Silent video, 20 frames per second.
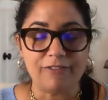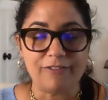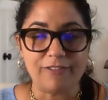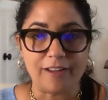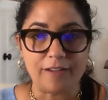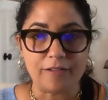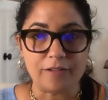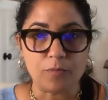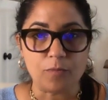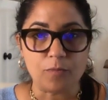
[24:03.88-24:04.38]

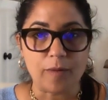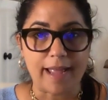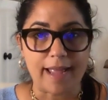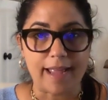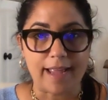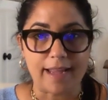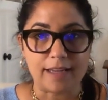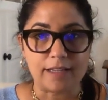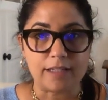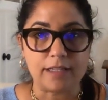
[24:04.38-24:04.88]
found a
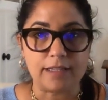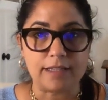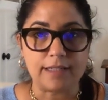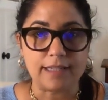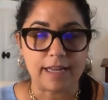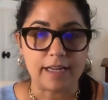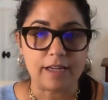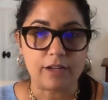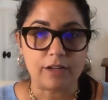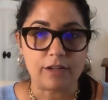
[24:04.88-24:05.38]
way to
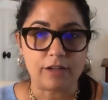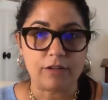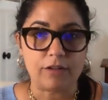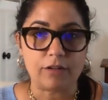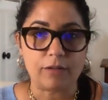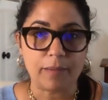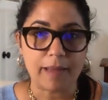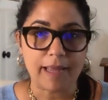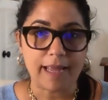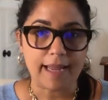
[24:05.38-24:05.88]
take
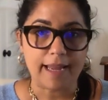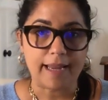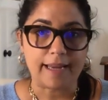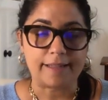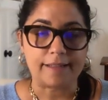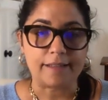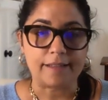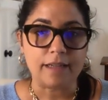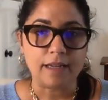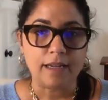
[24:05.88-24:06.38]
your
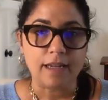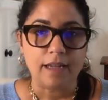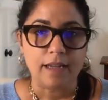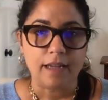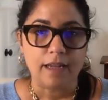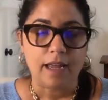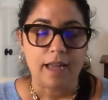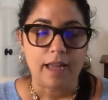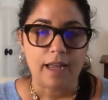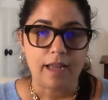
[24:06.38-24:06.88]
pain
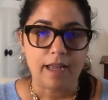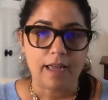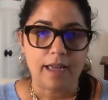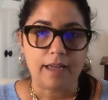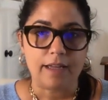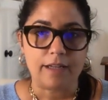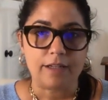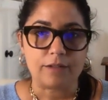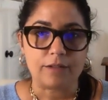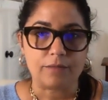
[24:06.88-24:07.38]

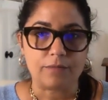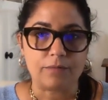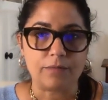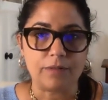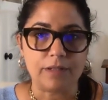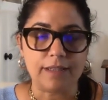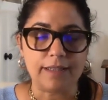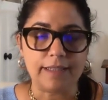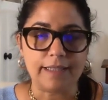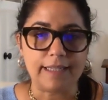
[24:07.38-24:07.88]
and
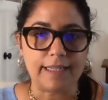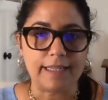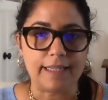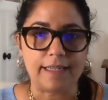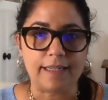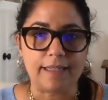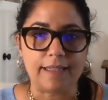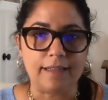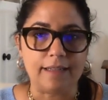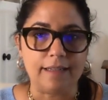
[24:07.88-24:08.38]

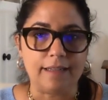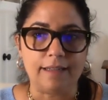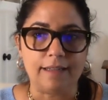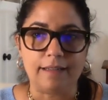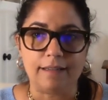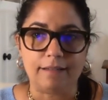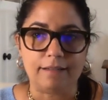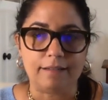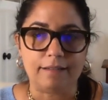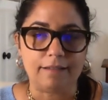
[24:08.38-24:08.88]
really
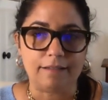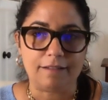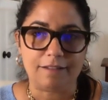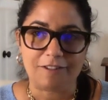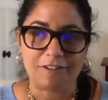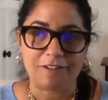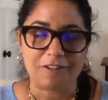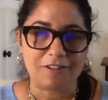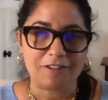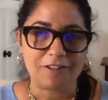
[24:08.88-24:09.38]

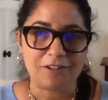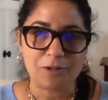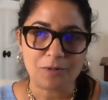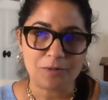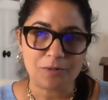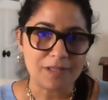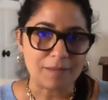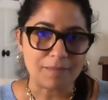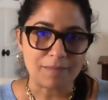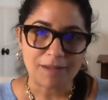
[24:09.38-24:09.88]
do
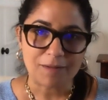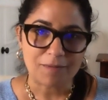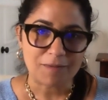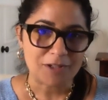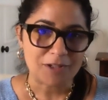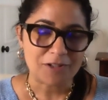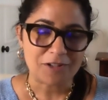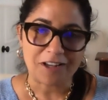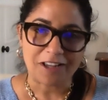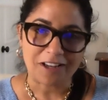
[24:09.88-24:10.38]
something
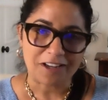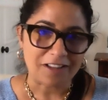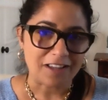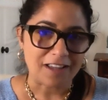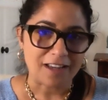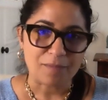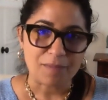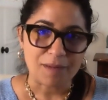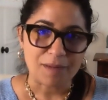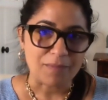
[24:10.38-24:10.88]
which not a
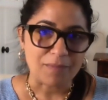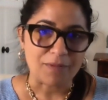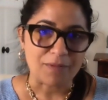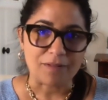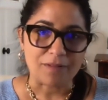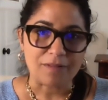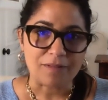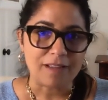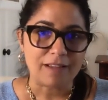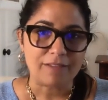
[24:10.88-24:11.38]
lot of
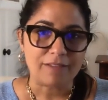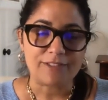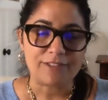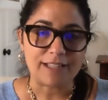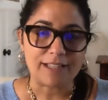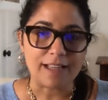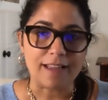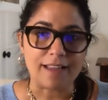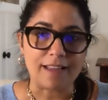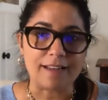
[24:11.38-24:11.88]
people have
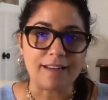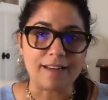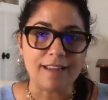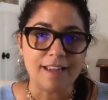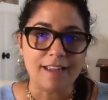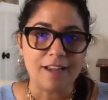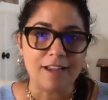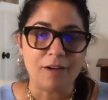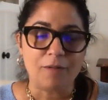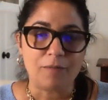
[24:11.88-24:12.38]
done,
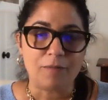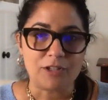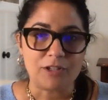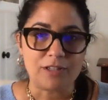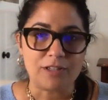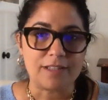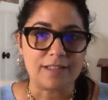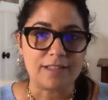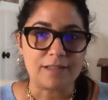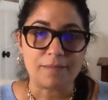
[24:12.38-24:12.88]
which
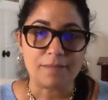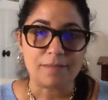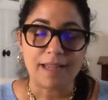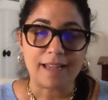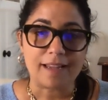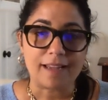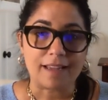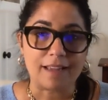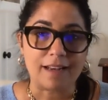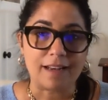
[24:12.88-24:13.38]
is to
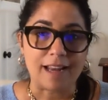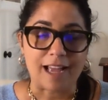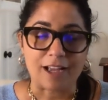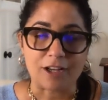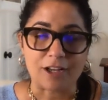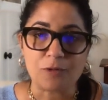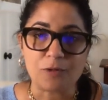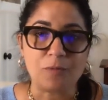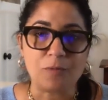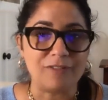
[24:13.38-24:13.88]
make an
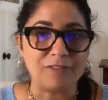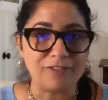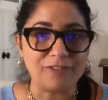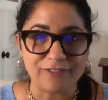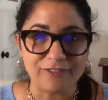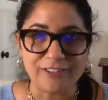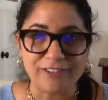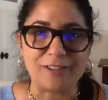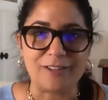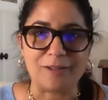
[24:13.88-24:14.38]
actual
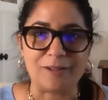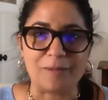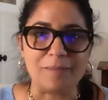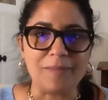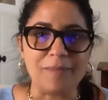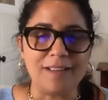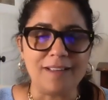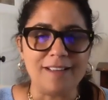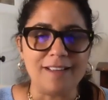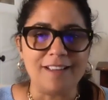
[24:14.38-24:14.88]

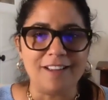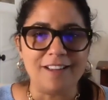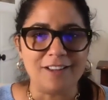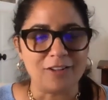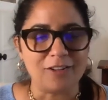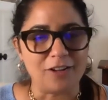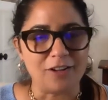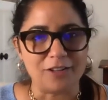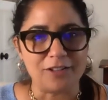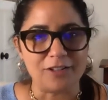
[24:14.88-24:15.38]
film
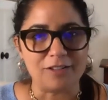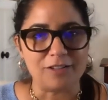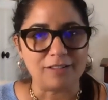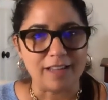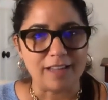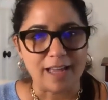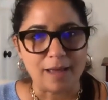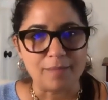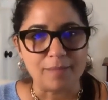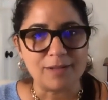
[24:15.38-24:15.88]
called Your
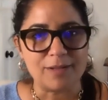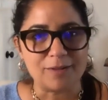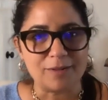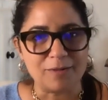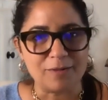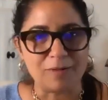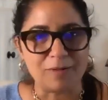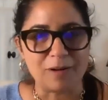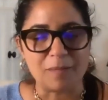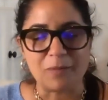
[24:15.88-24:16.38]
Labs Are
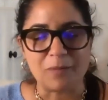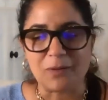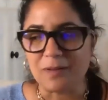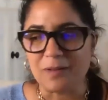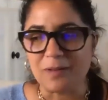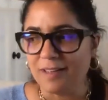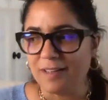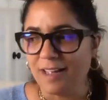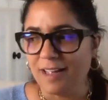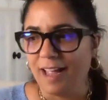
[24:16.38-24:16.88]

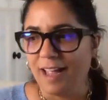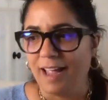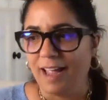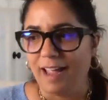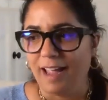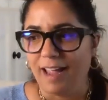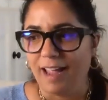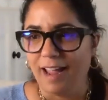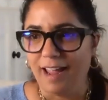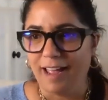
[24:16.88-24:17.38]
Normal.
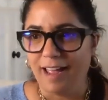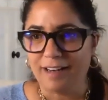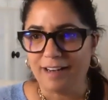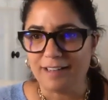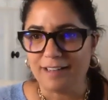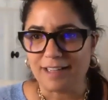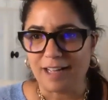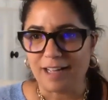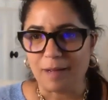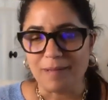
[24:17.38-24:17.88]

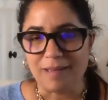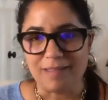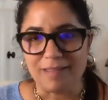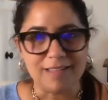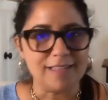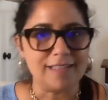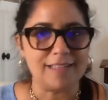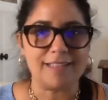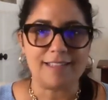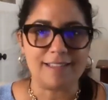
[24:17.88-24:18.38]
And I mean,
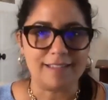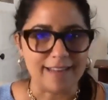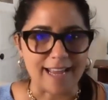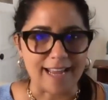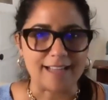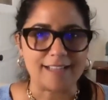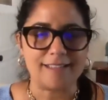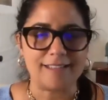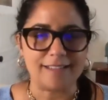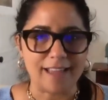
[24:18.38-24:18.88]
this is
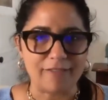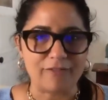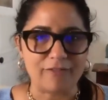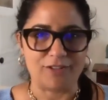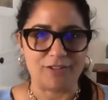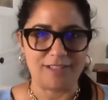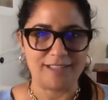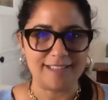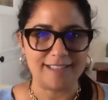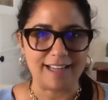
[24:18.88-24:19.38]
next level
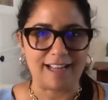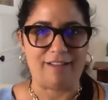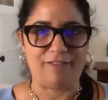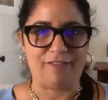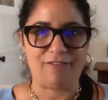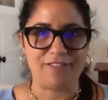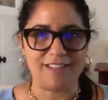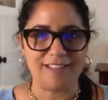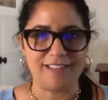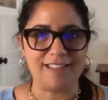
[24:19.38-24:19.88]

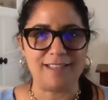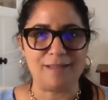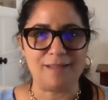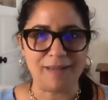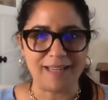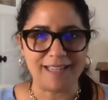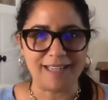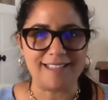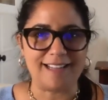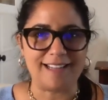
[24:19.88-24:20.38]
stuff. This is
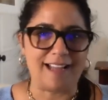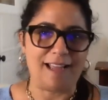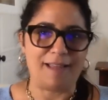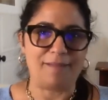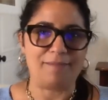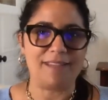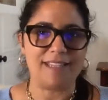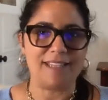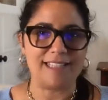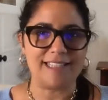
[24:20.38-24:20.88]
big
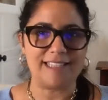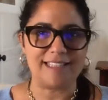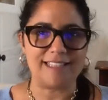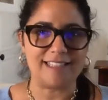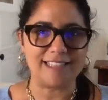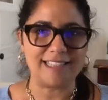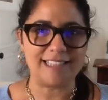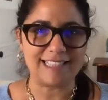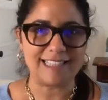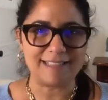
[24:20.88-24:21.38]
time. This
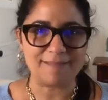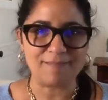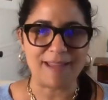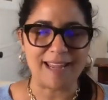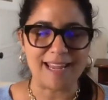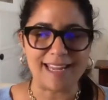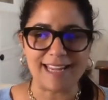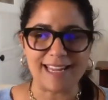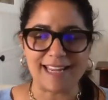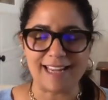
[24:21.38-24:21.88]
is
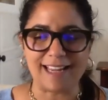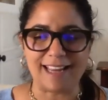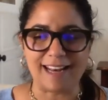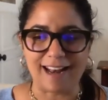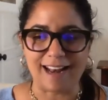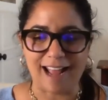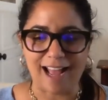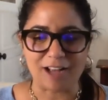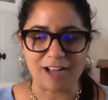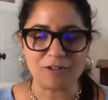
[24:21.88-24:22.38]
making an
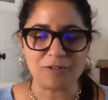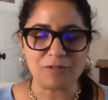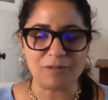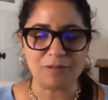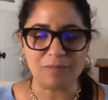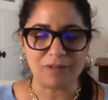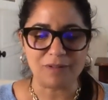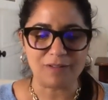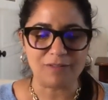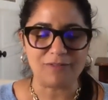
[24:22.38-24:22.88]
actual
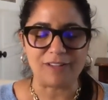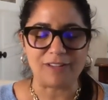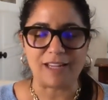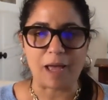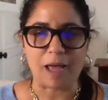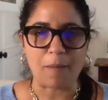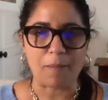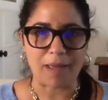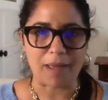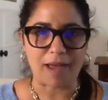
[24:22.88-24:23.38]
movie
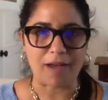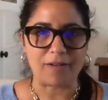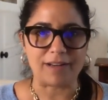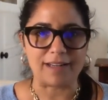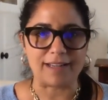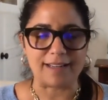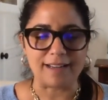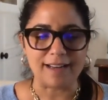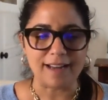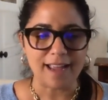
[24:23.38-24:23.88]
about
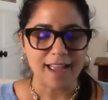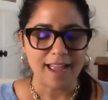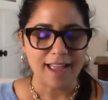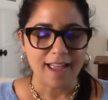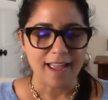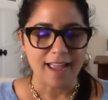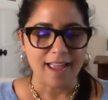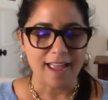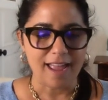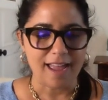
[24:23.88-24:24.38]
it.
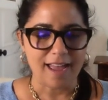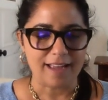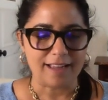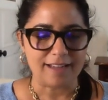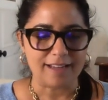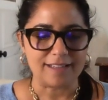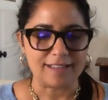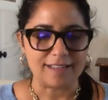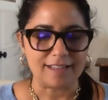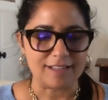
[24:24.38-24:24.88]

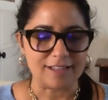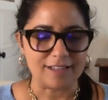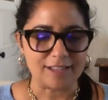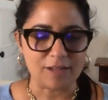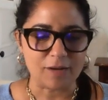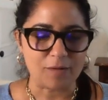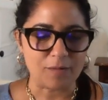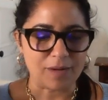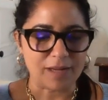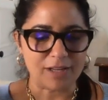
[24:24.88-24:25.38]
And
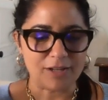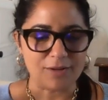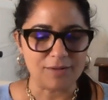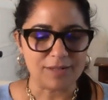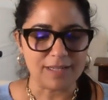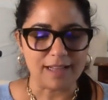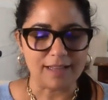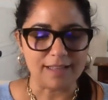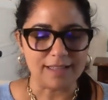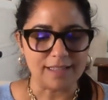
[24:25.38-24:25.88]
so can you
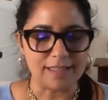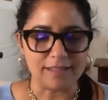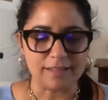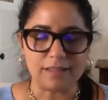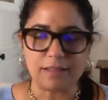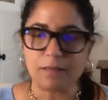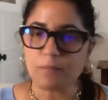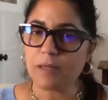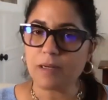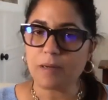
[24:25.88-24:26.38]
tell us a
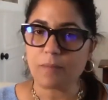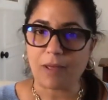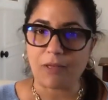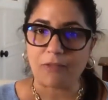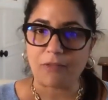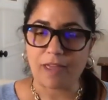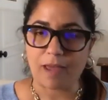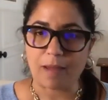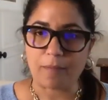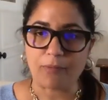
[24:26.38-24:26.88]
little bit
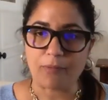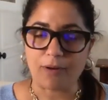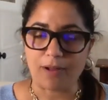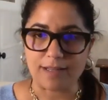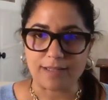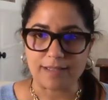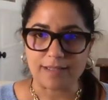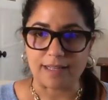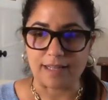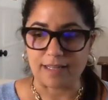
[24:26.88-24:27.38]
about that
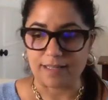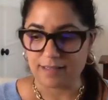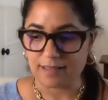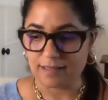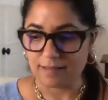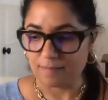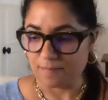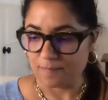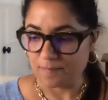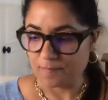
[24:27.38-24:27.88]
process?